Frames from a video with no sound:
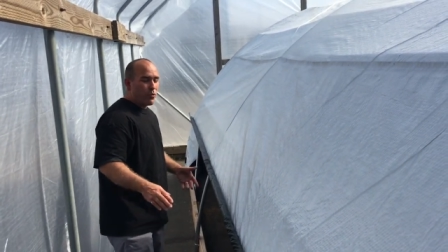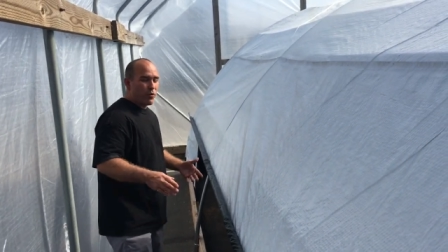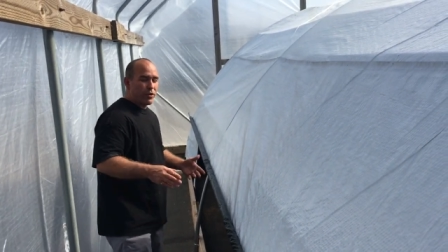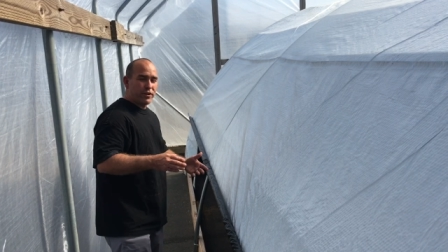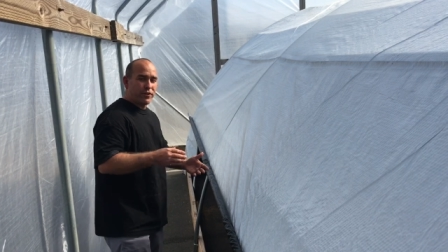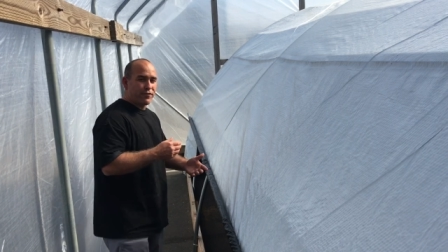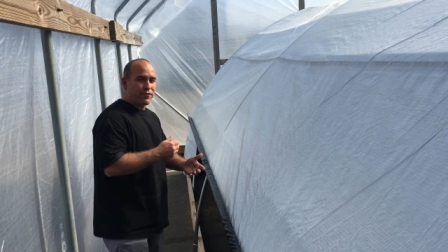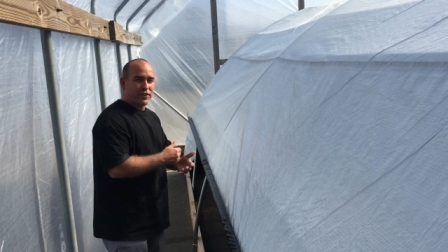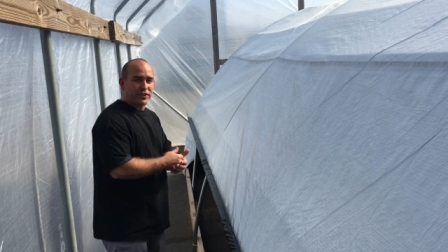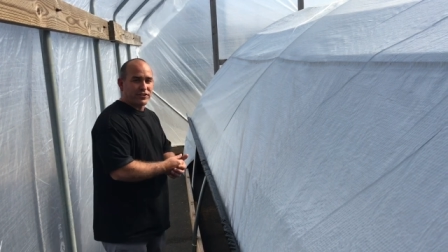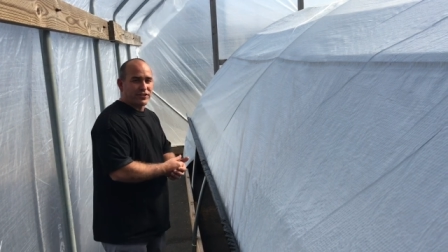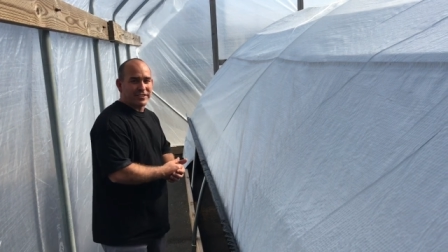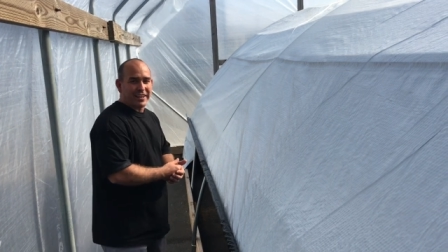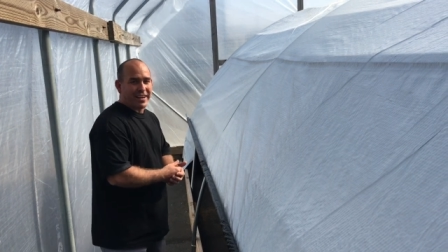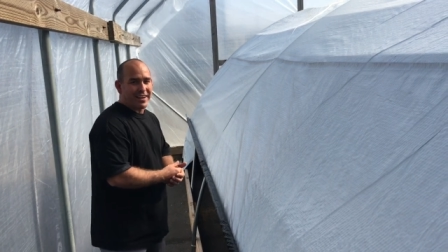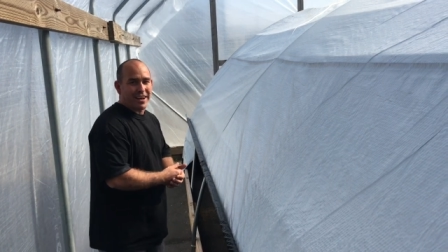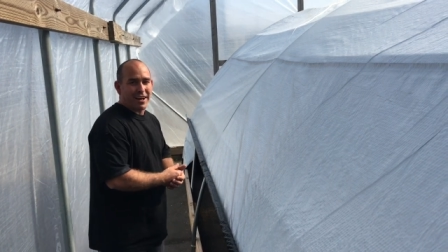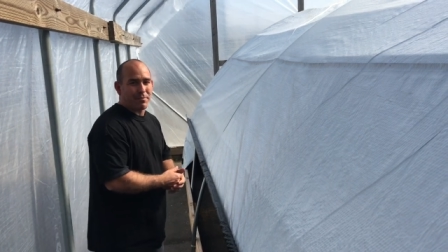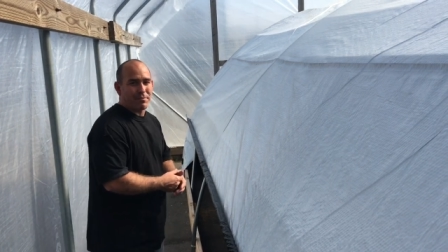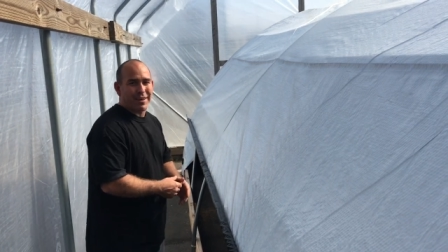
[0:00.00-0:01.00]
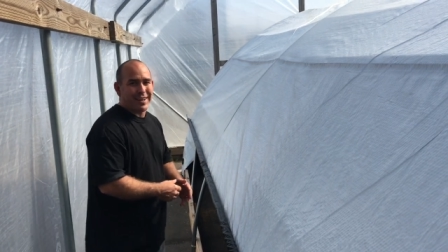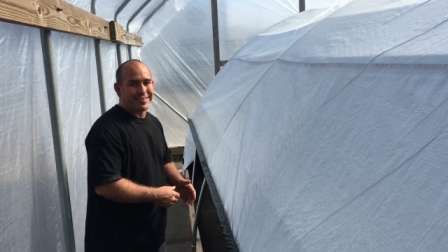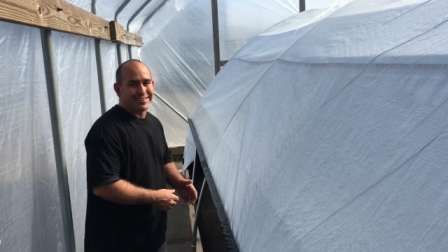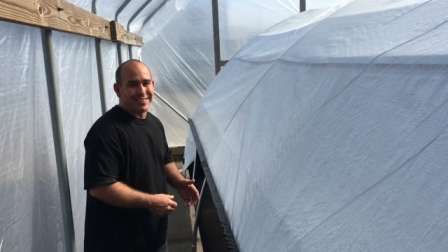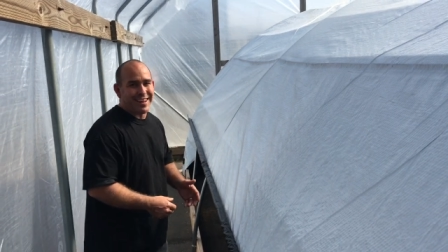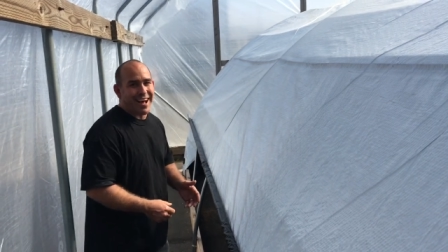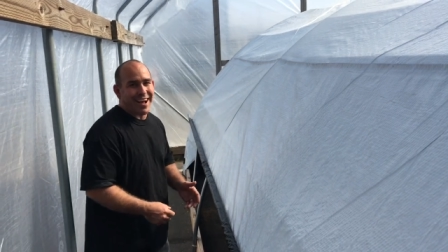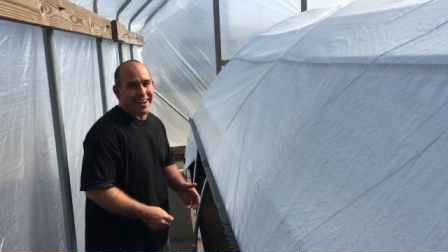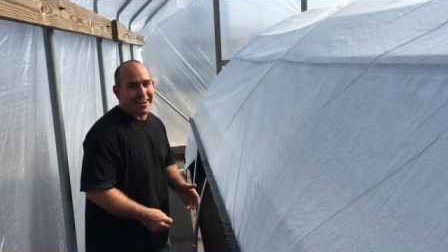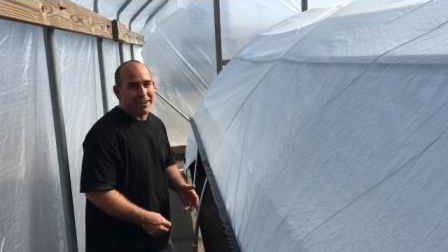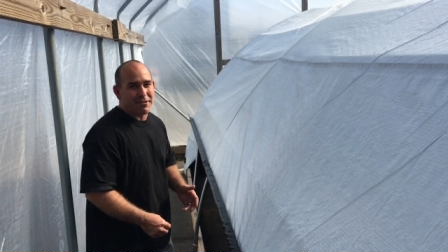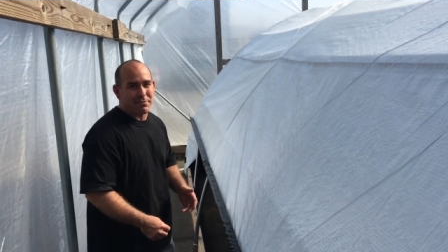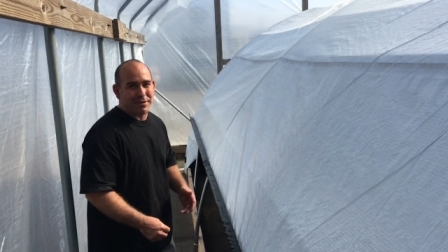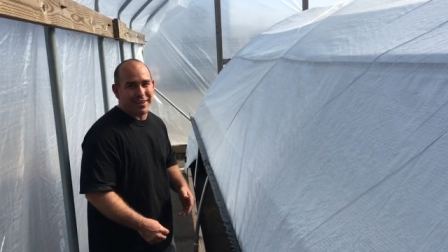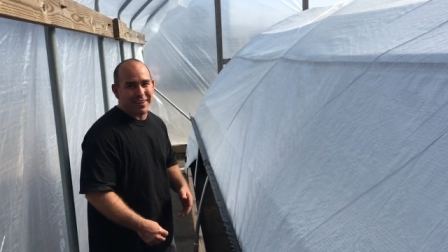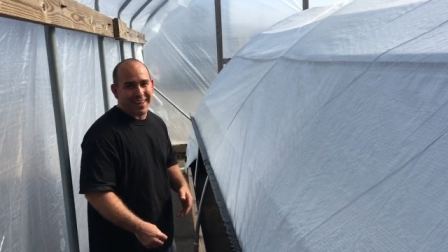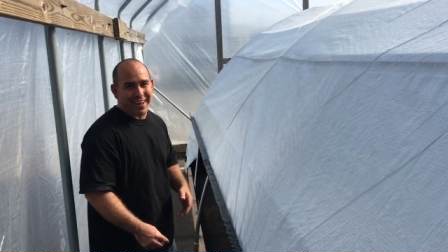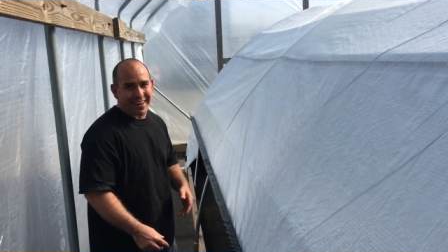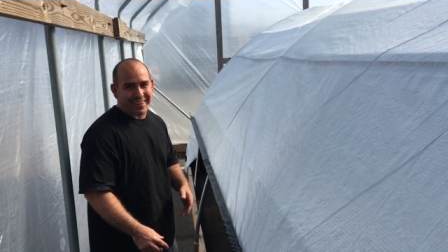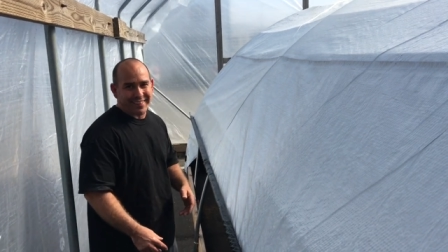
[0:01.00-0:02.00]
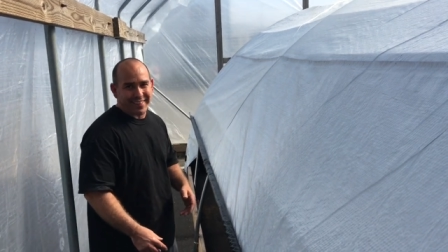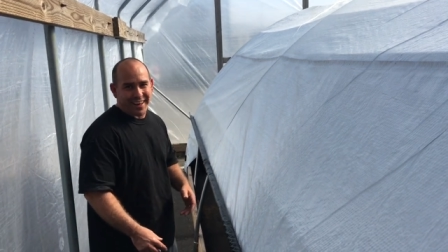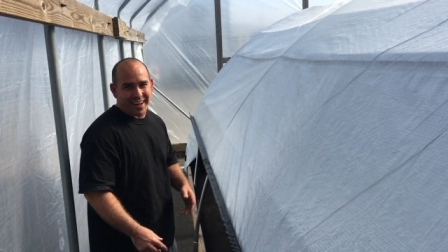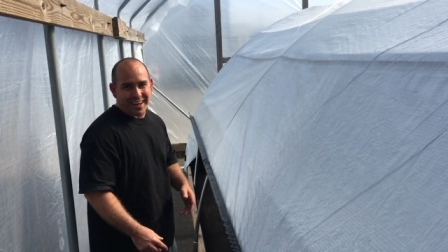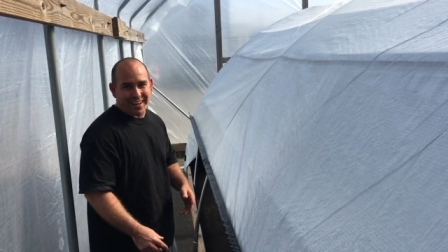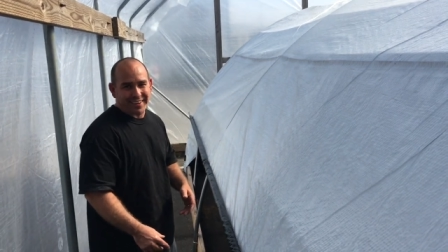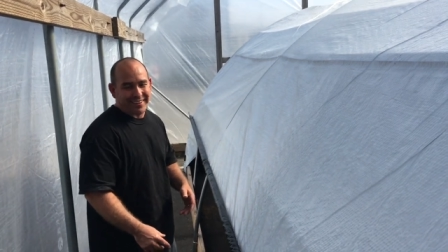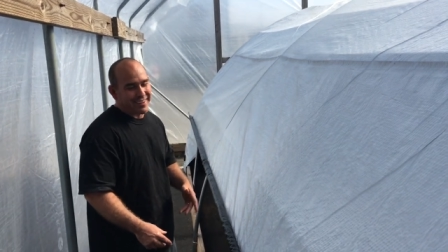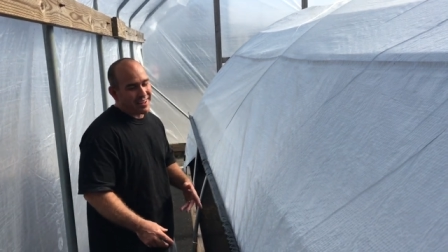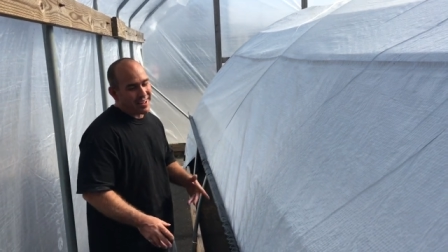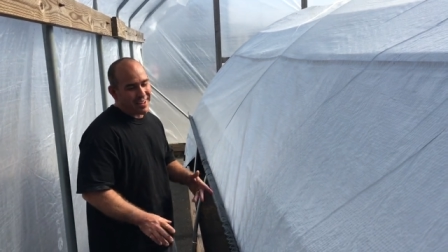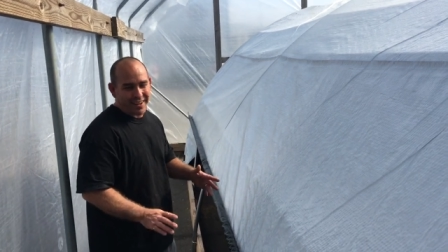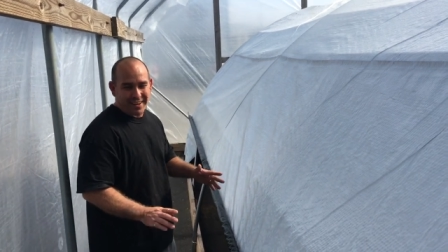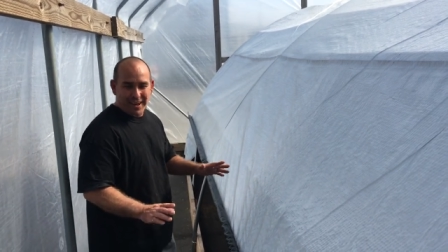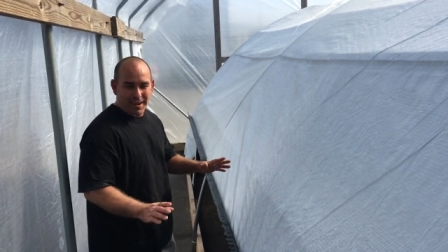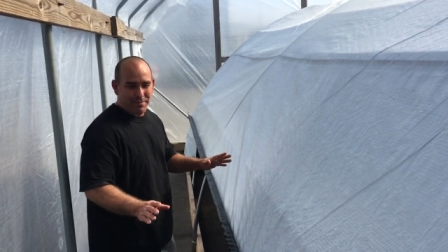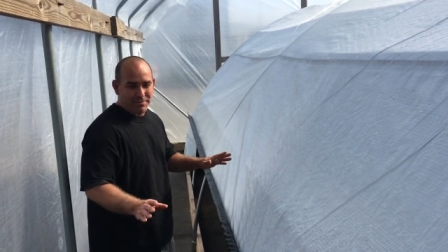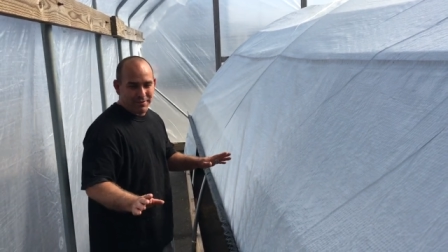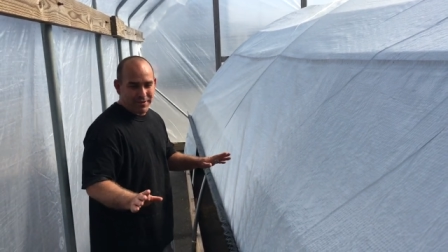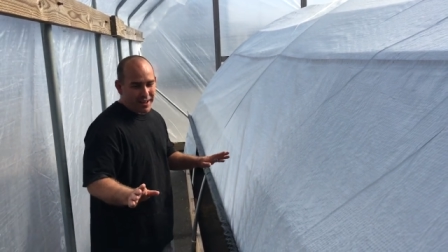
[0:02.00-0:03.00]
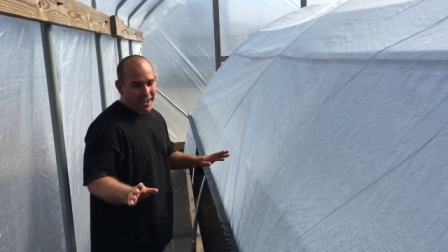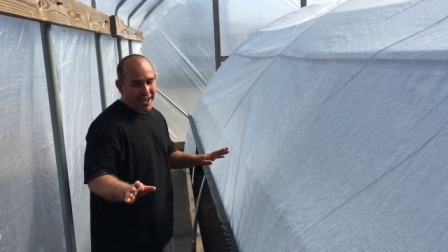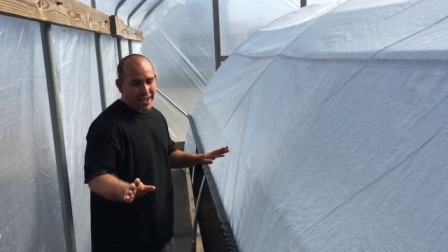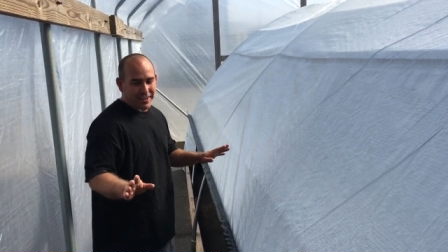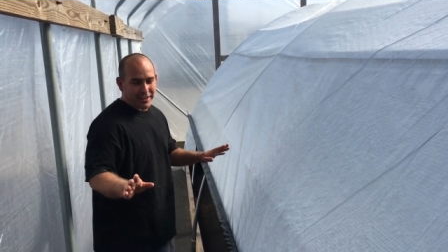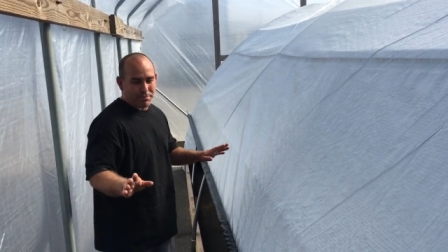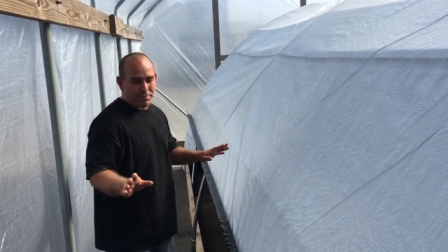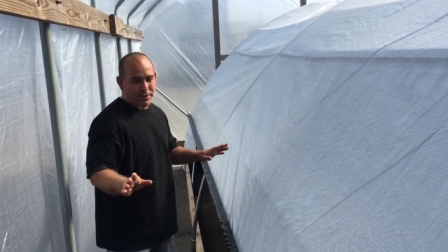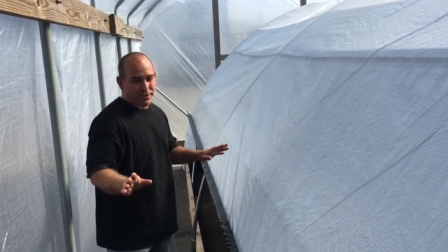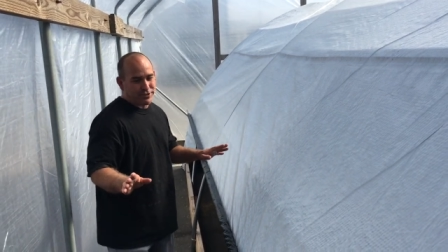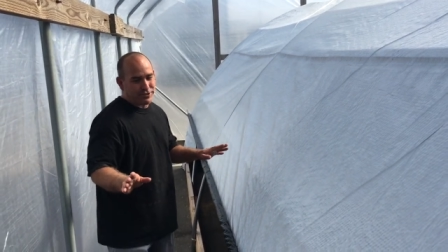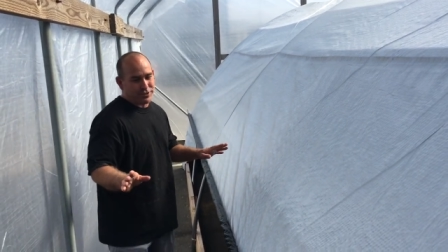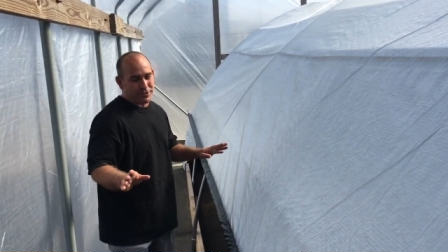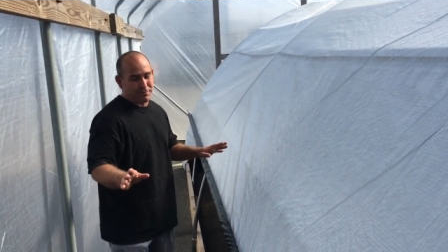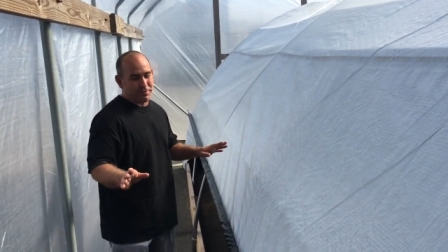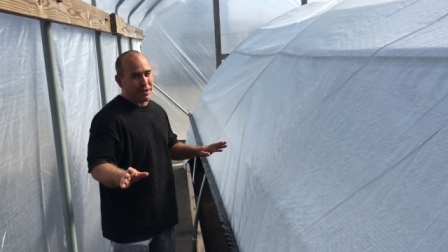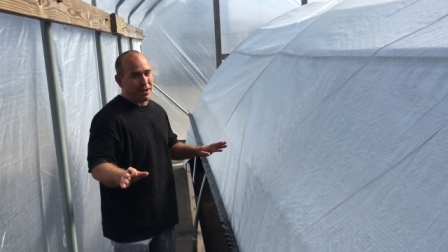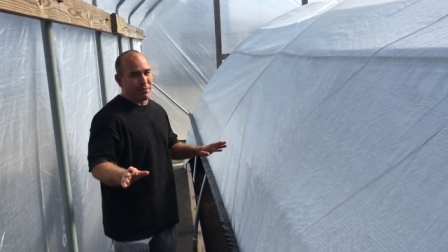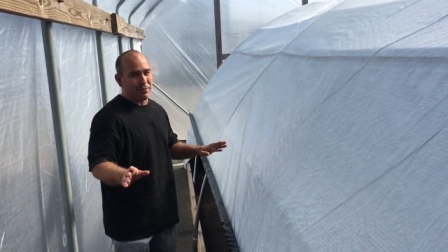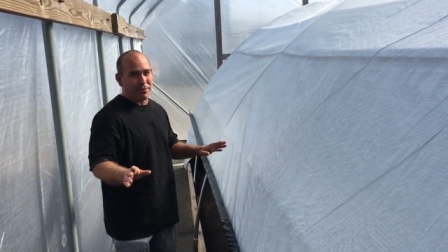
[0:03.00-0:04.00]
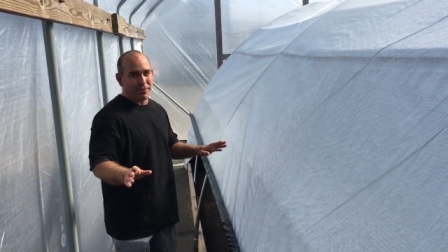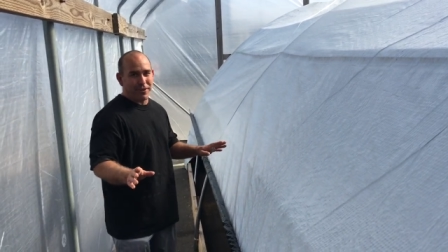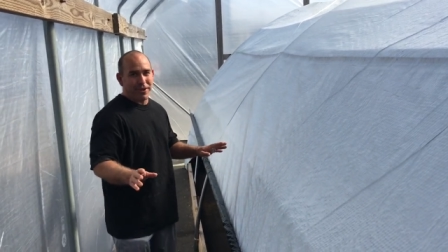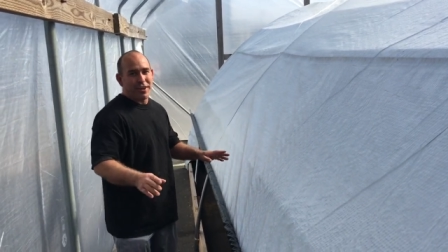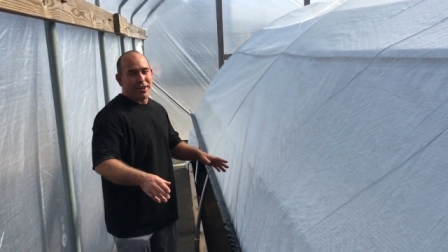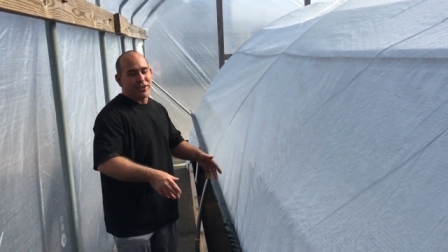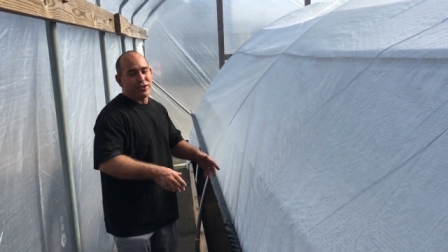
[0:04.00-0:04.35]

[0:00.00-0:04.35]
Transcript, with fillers: when you first set it up, it's not going to be like that. Not, i hate to burst your bubble.